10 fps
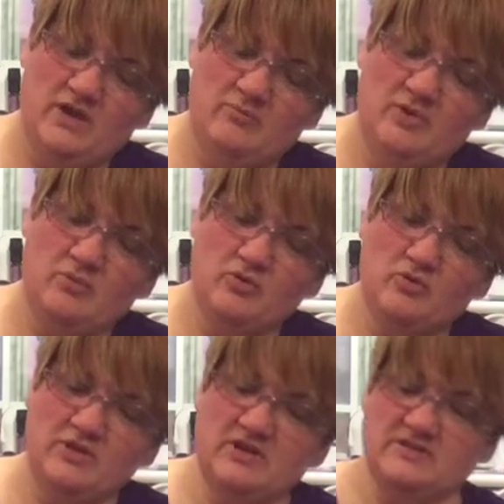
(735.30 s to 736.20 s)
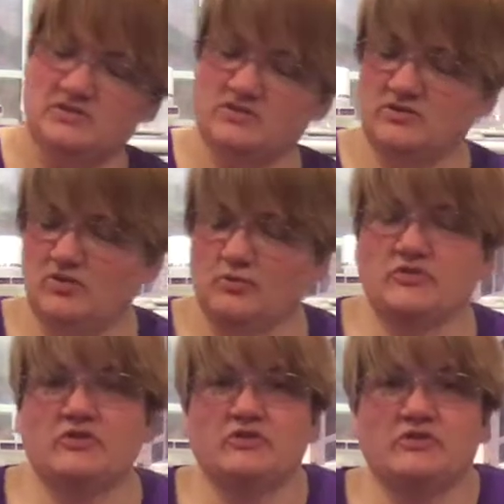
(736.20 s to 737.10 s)
People are really concerned, groomers
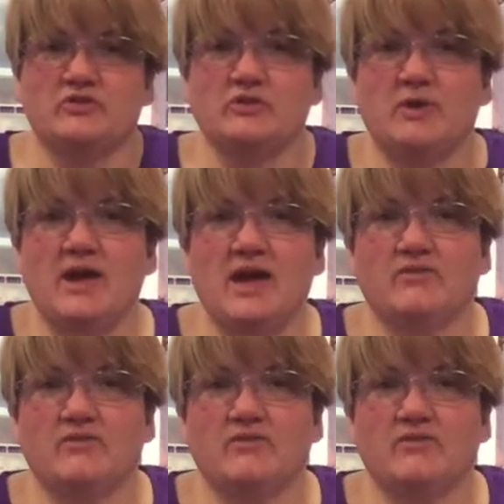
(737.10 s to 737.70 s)
are concerned about